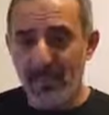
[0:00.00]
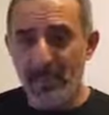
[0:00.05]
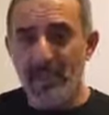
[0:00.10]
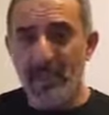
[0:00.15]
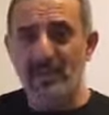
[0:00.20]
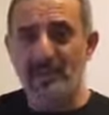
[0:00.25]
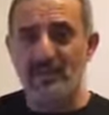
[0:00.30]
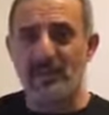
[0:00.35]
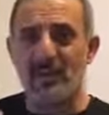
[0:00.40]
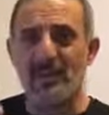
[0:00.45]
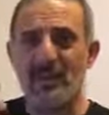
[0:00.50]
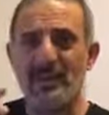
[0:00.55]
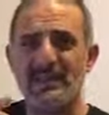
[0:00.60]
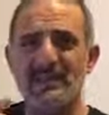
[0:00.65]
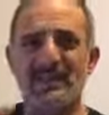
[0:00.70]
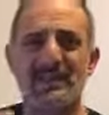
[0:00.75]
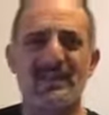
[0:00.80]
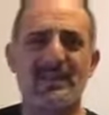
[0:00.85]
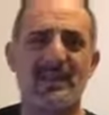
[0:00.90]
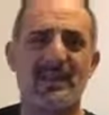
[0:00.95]
So that's
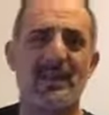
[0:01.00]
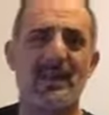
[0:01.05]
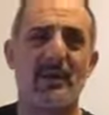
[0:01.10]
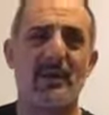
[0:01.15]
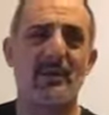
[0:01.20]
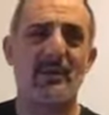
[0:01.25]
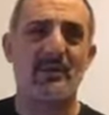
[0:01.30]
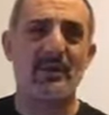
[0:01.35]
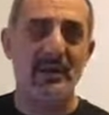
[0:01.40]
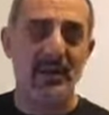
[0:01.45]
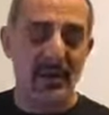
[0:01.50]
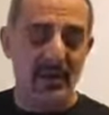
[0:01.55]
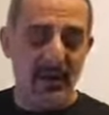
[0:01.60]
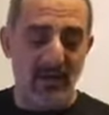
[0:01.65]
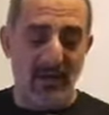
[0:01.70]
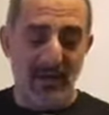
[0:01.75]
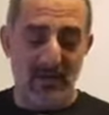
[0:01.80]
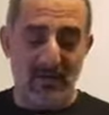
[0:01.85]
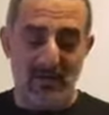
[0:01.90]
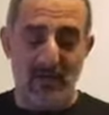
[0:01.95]
the thing I was
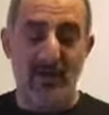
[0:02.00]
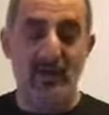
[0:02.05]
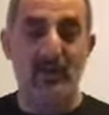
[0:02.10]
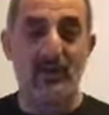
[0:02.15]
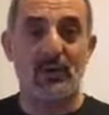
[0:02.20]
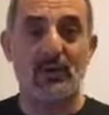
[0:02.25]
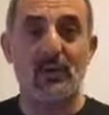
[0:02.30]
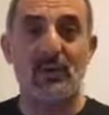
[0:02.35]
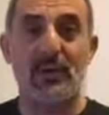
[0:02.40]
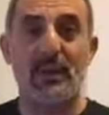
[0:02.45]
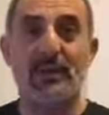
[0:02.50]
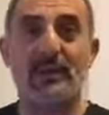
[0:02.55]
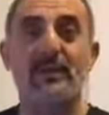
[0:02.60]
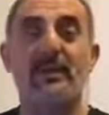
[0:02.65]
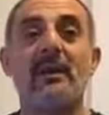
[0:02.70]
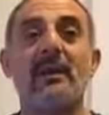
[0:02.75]
referring to, that